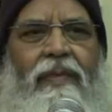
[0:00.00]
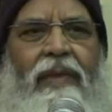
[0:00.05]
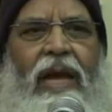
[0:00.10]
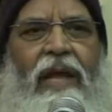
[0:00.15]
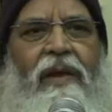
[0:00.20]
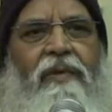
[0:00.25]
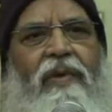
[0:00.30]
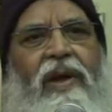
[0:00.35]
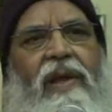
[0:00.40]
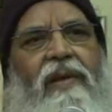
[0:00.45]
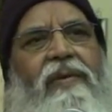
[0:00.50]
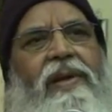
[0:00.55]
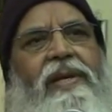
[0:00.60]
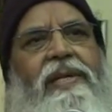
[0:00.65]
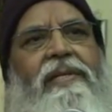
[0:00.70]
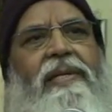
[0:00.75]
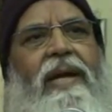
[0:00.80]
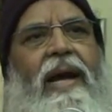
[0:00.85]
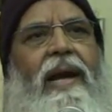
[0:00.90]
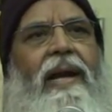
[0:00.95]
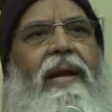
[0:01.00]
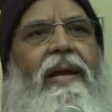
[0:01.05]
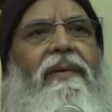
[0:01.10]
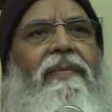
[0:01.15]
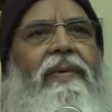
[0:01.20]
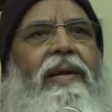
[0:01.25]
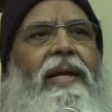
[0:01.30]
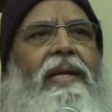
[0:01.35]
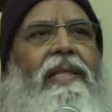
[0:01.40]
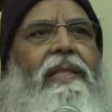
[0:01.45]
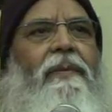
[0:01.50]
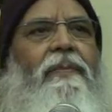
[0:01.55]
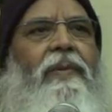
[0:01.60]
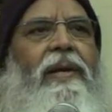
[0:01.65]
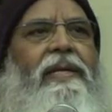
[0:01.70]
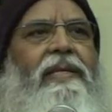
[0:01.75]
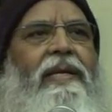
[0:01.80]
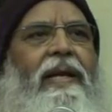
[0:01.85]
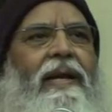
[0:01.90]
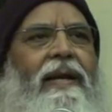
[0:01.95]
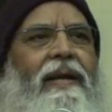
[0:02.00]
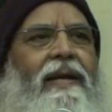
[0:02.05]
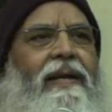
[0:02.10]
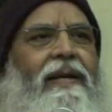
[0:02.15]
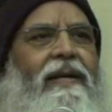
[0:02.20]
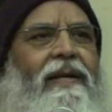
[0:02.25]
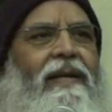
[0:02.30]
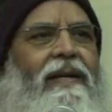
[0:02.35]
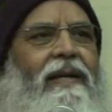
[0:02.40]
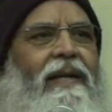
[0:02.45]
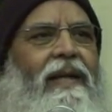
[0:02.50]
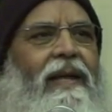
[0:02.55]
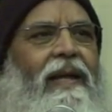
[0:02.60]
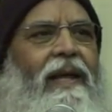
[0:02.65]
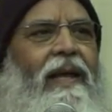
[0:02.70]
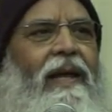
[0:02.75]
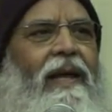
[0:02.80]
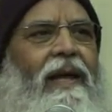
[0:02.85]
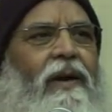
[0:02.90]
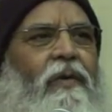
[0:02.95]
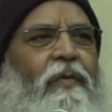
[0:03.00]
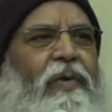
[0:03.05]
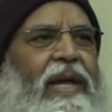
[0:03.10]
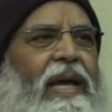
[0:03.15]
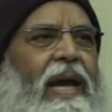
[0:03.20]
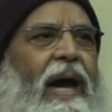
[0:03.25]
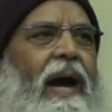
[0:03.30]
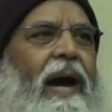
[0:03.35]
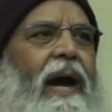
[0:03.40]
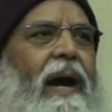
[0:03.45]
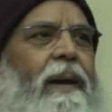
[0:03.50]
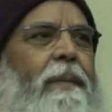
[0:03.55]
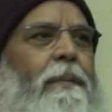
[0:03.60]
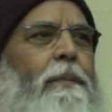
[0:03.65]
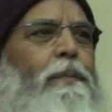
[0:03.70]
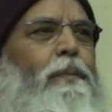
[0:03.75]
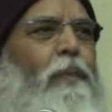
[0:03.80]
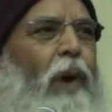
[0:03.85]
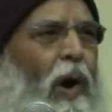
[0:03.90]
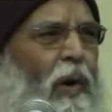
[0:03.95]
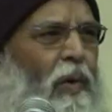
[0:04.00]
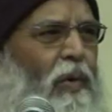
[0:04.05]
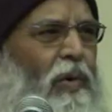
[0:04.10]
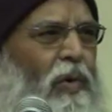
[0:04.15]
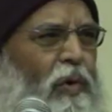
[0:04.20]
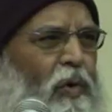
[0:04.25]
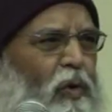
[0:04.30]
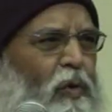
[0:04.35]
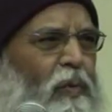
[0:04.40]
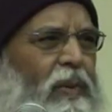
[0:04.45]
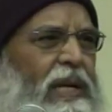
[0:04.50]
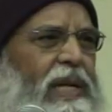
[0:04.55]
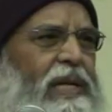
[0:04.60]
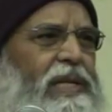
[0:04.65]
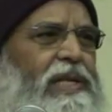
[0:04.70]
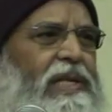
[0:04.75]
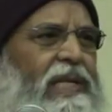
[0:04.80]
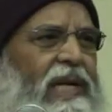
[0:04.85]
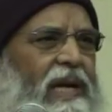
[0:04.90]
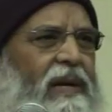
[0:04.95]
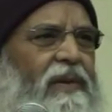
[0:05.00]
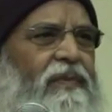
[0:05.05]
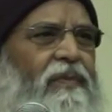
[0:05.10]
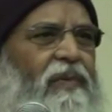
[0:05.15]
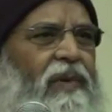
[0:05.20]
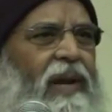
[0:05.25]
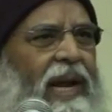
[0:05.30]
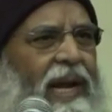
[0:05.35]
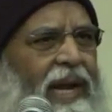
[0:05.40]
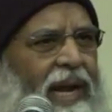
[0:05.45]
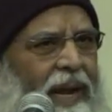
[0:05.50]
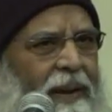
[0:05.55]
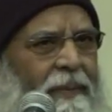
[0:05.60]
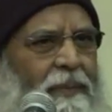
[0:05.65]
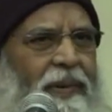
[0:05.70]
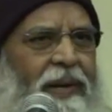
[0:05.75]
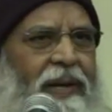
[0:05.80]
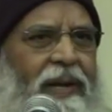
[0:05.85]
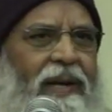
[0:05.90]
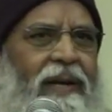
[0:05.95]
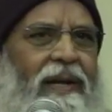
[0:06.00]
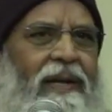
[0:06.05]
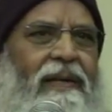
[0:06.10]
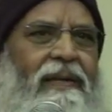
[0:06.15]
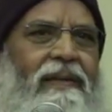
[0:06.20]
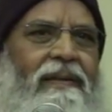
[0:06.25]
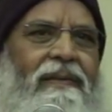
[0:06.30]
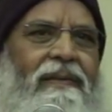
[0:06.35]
And when we start living in the present, we are bound to be cheerful and happy.